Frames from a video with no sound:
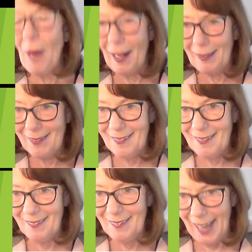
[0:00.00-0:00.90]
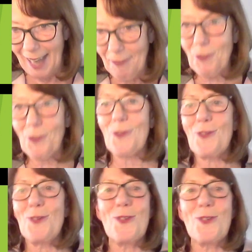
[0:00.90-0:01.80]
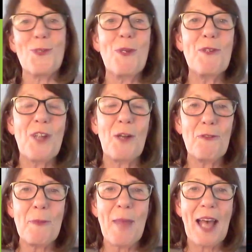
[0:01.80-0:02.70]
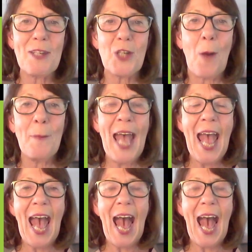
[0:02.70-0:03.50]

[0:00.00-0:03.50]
Wildlife Trust, who's just moved on from that job.